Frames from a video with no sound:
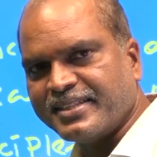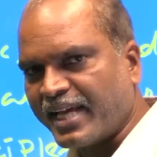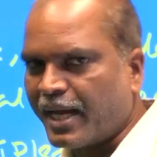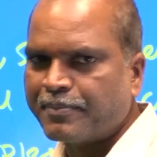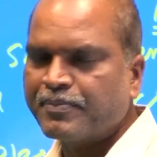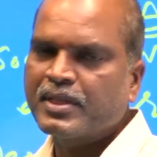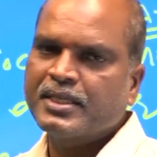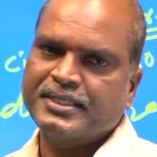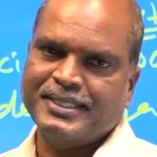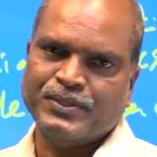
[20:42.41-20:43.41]
them
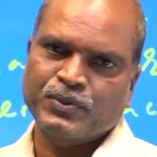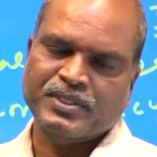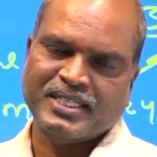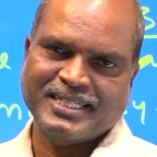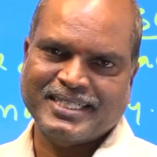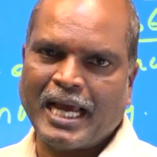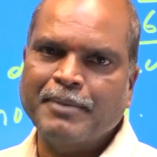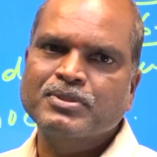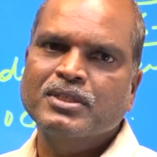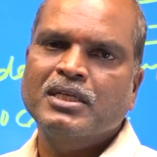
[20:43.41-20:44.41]
into three
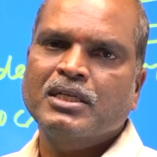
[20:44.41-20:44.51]
types.